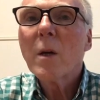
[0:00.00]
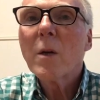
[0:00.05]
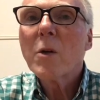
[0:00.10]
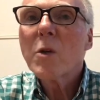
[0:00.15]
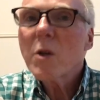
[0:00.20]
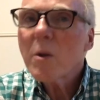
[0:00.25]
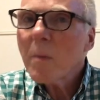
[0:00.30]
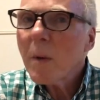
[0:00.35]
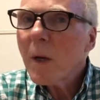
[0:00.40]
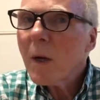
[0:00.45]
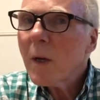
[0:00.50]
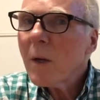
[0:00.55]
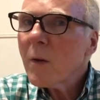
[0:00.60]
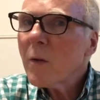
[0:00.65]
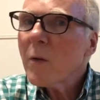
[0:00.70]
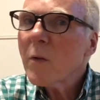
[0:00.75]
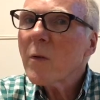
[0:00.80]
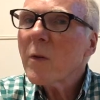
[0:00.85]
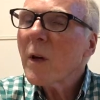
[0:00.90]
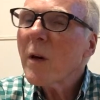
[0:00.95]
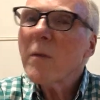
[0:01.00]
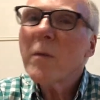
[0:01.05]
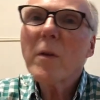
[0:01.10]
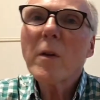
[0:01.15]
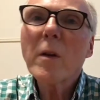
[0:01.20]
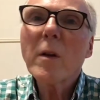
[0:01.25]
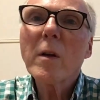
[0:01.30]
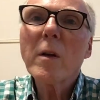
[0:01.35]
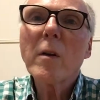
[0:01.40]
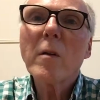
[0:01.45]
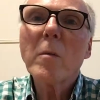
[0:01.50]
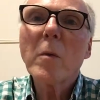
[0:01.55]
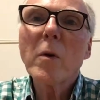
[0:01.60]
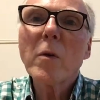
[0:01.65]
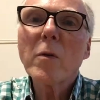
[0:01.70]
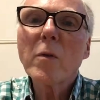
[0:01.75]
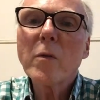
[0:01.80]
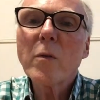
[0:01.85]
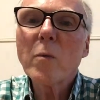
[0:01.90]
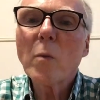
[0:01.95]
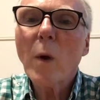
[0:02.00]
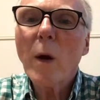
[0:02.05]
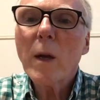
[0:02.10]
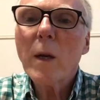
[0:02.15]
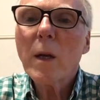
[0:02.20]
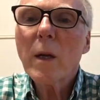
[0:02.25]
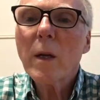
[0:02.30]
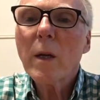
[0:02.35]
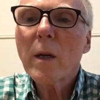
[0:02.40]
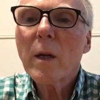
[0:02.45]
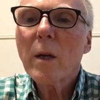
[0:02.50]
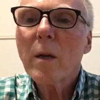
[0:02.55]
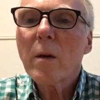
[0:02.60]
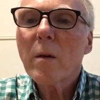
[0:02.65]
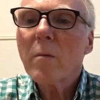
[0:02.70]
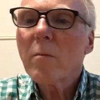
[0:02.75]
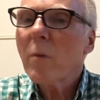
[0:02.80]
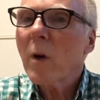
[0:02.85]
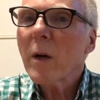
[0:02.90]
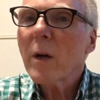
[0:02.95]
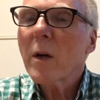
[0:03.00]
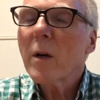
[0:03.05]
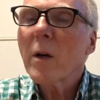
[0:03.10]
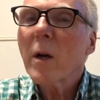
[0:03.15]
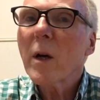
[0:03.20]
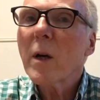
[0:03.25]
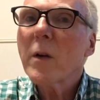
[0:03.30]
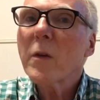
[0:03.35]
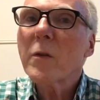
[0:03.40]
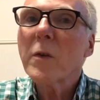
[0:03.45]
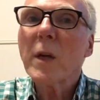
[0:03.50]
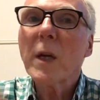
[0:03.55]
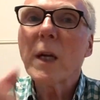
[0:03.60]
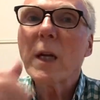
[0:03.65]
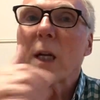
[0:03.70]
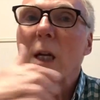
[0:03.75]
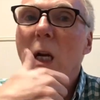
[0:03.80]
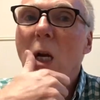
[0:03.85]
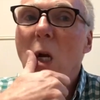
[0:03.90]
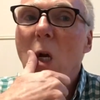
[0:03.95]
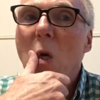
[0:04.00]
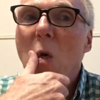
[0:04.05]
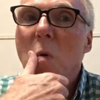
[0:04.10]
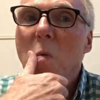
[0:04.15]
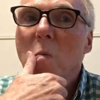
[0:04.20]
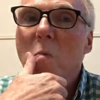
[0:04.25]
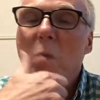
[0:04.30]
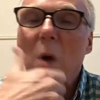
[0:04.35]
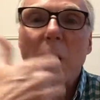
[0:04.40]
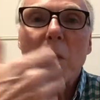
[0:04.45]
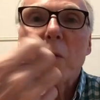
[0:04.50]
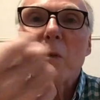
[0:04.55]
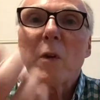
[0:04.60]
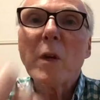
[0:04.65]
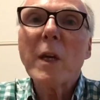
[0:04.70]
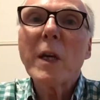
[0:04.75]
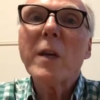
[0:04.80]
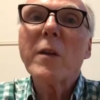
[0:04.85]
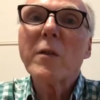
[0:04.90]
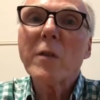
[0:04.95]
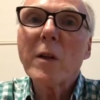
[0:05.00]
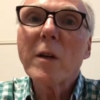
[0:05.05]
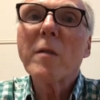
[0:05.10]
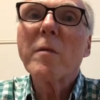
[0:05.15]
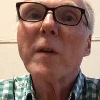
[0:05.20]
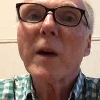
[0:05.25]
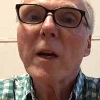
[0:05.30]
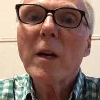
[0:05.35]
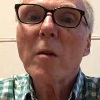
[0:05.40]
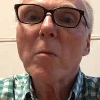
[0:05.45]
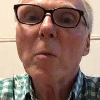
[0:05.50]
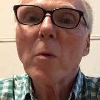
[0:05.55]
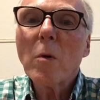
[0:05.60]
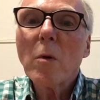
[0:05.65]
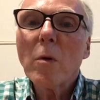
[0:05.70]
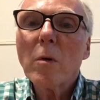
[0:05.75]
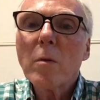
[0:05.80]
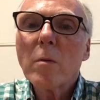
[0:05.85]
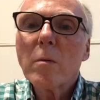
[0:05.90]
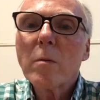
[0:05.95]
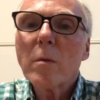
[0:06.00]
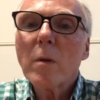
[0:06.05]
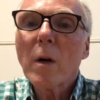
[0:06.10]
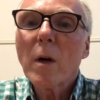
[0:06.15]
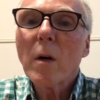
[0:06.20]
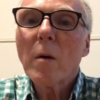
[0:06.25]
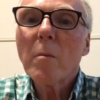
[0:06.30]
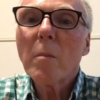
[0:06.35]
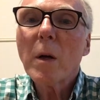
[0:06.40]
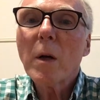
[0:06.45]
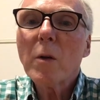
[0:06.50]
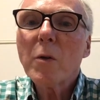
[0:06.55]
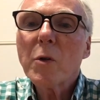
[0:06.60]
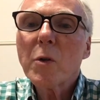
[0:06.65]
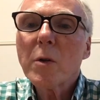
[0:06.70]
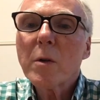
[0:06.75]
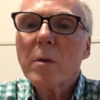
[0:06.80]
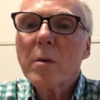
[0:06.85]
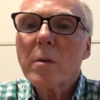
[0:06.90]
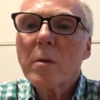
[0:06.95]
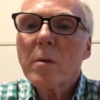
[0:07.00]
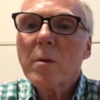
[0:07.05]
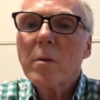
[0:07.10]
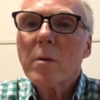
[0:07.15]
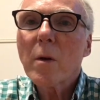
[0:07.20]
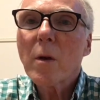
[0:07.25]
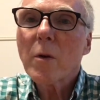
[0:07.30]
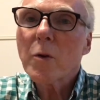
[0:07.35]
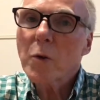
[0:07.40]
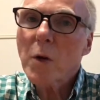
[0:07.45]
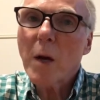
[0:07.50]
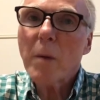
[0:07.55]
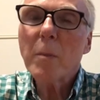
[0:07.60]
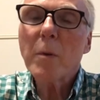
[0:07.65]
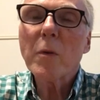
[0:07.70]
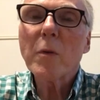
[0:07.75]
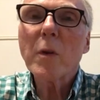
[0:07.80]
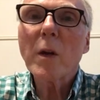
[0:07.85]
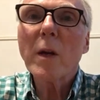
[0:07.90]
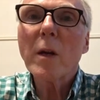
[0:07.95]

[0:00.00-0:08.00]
Chimay is definitely the most widely recognized and, I would say, easily available Belgian or Trappist